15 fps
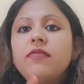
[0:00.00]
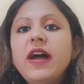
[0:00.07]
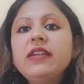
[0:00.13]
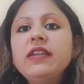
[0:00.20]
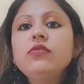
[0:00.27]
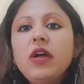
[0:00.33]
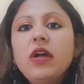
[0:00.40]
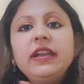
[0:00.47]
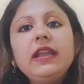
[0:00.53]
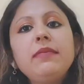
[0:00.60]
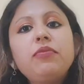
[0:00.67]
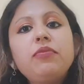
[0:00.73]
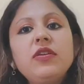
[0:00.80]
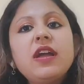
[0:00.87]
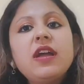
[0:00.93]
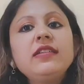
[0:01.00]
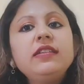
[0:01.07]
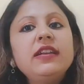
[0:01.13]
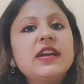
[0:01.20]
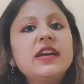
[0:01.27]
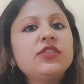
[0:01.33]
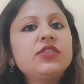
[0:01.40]
one quality
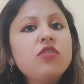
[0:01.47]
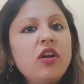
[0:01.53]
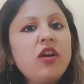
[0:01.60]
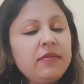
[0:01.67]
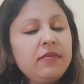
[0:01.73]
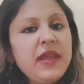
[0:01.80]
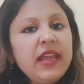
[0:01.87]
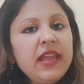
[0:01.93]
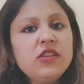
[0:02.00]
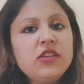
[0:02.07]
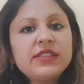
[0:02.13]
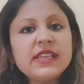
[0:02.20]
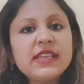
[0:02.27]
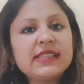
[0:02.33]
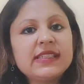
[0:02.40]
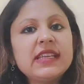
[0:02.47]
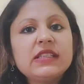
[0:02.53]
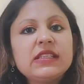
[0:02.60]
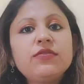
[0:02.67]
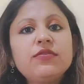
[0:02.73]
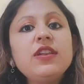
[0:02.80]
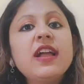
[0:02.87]
product does not make you
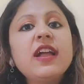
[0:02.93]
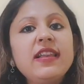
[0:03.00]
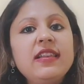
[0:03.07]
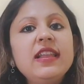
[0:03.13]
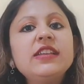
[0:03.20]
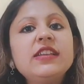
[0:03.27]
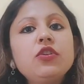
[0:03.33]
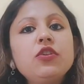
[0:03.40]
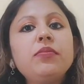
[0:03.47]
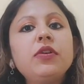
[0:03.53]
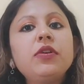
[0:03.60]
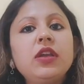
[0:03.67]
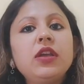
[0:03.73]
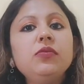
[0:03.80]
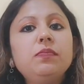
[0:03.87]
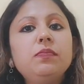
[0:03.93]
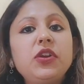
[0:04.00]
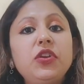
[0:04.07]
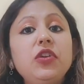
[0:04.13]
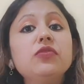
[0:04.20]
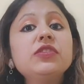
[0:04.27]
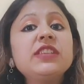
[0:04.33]
successful unless you
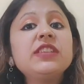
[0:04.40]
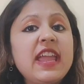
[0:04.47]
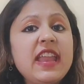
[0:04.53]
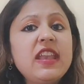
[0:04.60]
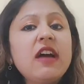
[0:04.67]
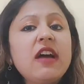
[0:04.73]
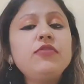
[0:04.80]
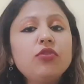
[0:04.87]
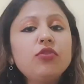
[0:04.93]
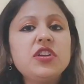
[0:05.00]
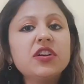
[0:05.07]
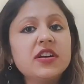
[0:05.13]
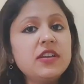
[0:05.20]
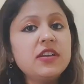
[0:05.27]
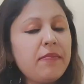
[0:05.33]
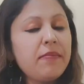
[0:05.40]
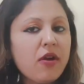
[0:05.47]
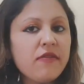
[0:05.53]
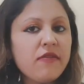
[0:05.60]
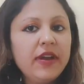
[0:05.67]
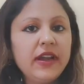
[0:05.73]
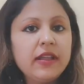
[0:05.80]
produce enough to turn a
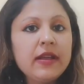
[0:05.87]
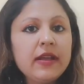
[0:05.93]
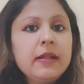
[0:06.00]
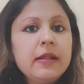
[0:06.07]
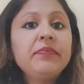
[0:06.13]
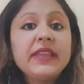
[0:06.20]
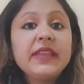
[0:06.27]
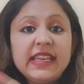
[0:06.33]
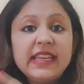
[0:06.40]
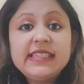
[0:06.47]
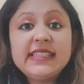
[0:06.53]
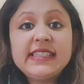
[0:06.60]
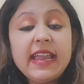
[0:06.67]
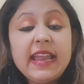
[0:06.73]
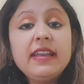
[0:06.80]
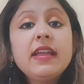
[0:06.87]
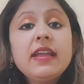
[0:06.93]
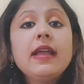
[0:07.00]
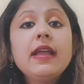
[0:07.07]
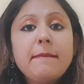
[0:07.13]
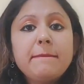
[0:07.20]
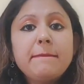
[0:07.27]
profit.
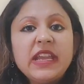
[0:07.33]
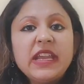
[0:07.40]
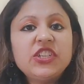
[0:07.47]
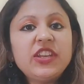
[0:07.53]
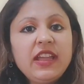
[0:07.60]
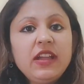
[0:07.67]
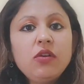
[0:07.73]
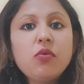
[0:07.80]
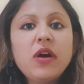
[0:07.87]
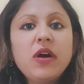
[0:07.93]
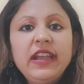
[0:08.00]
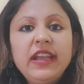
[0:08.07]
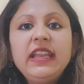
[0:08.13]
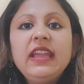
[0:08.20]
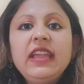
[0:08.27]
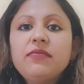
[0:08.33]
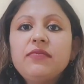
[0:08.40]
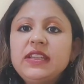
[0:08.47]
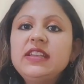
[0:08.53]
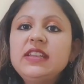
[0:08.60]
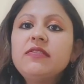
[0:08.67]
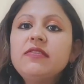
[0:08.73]
Instead, measuring quality
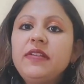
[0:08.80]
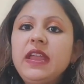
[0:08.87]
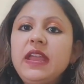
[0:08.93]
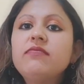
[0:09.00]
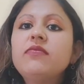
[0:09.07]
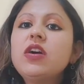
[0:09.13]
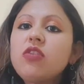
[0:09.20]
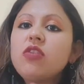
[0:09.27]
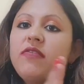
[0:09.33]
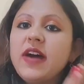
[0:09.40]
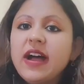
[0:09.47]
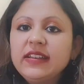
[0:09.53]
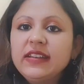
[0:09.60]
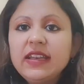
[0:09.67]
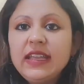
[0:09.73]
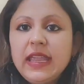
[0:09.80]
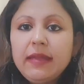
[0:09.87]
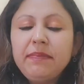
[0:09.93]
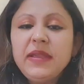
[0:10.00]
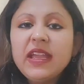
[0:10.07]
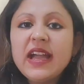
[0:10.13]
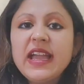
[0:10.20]
within the framework of other
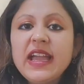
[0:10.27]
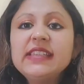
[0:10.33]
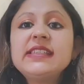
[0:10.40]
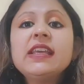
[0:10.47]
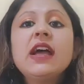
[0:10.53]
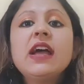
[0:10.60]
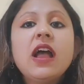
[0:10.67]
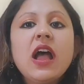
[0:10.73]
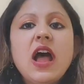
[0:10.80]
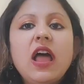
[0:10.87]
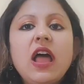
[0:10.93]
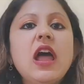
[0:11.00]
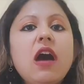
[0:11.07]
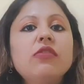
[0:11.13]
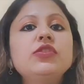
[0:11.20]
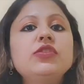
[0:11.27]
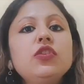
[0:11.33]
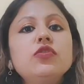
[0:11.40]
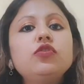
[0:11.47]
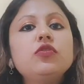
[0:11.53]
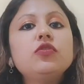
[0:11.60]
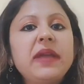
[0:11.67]
KPIs allows
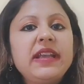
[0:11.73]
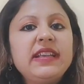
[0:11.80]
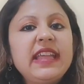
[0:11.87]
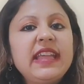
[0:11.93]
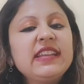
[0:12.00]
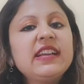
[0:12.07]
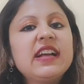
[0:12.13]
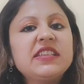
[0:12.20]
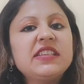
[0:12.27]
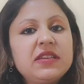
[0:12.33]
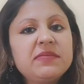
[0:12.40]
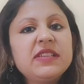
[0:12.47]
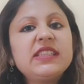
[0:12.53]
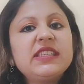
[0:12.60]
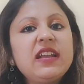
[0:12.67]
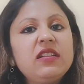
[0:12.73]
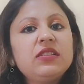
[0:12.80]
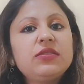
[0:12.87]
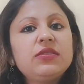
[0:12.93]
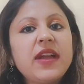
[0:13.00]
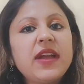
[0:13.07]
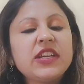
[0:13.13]
you to maintain customer
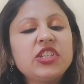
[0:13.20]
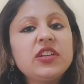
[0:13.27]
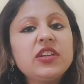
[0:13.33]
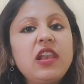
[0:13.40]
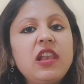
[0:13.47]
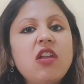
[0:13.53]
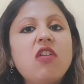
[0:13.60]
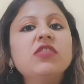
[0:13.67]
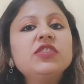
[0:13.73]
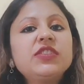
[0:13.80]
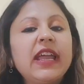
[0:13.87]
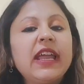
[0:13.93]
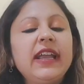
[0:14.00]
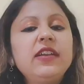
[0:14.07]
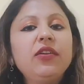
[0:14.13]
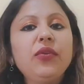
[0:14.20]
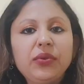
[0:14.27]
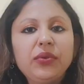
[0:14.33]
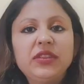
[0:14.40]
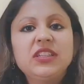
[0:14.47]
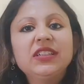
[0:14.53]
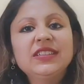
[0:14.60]
satisfaction alongside
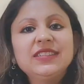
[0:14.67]
growth.